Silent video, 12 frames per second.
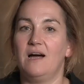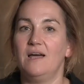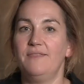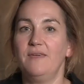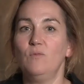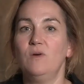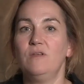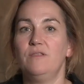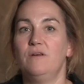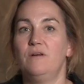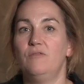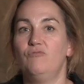I think one of
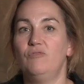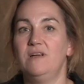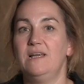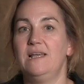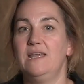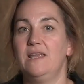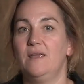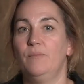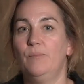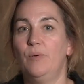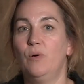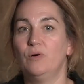the really
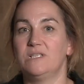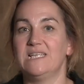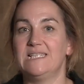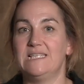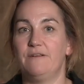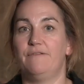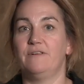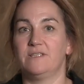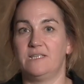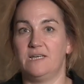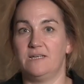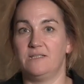important
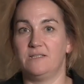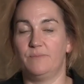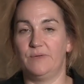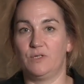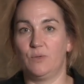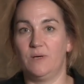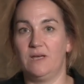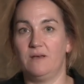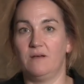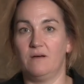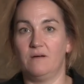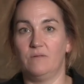differences
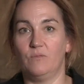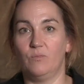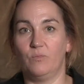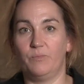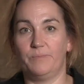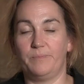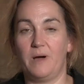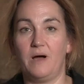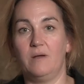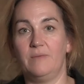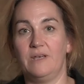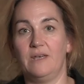between
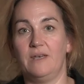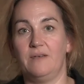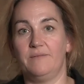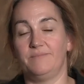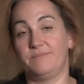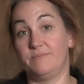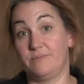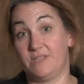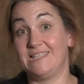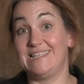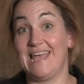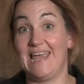Parliament
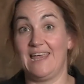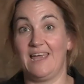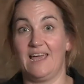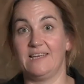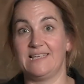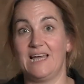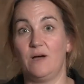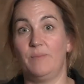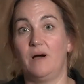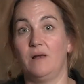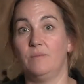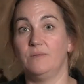today and how
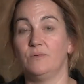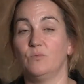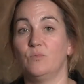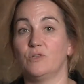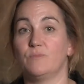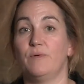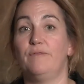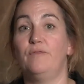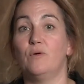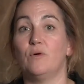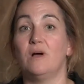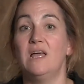Parliament was
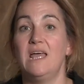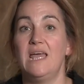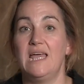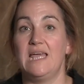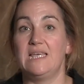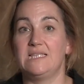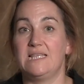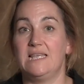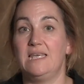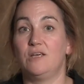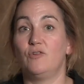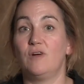before is
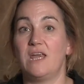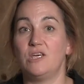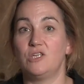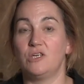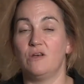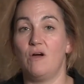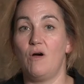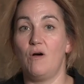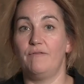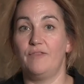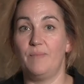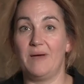the creation
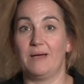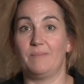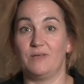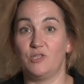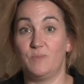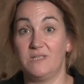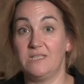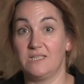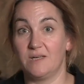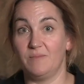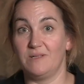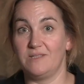of the Backbench Business
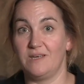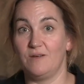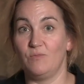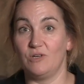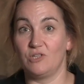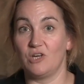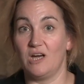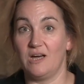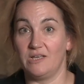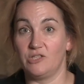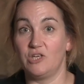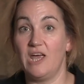Committee, which
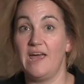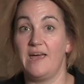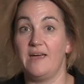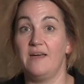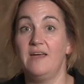I chair.